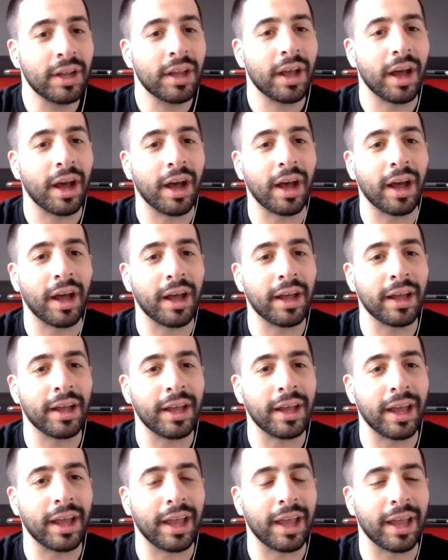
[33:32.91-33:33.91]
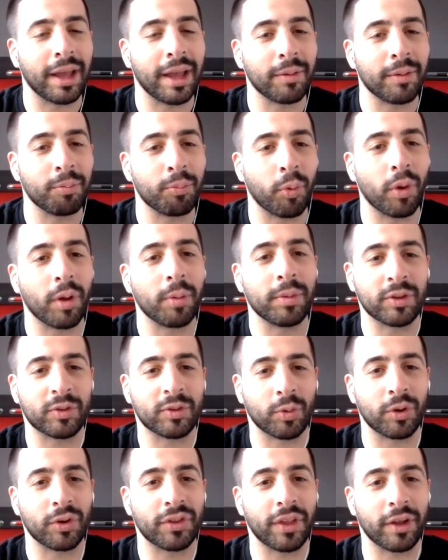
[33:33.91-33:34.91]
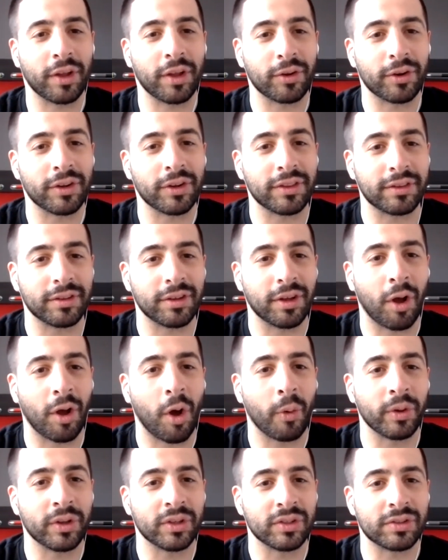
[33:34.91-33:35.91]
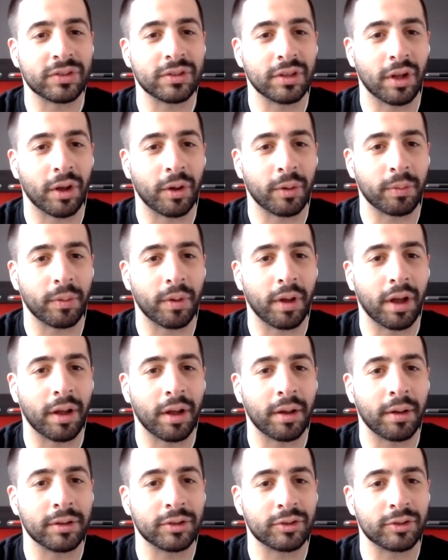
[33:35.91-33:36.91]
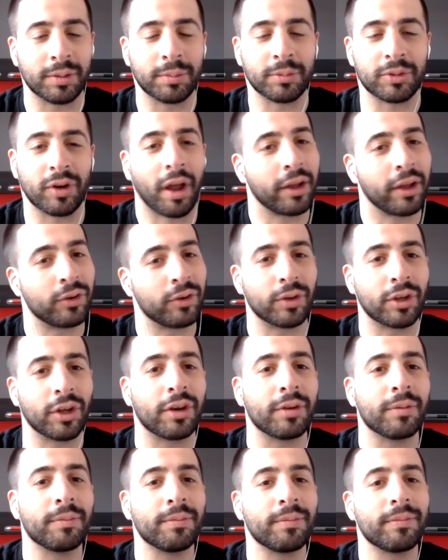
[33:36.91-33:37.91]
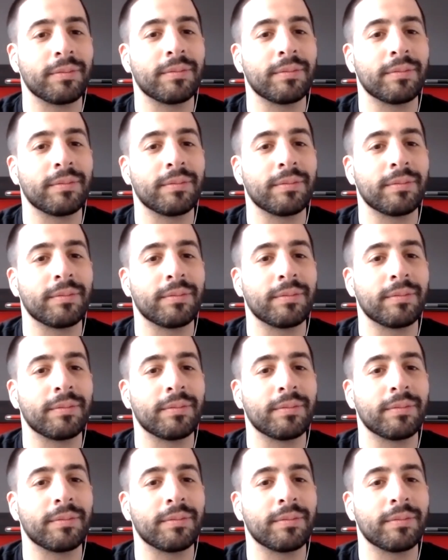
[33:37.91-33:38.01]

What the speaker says: and Boy Meets World, I learned to always dream, try, and do good.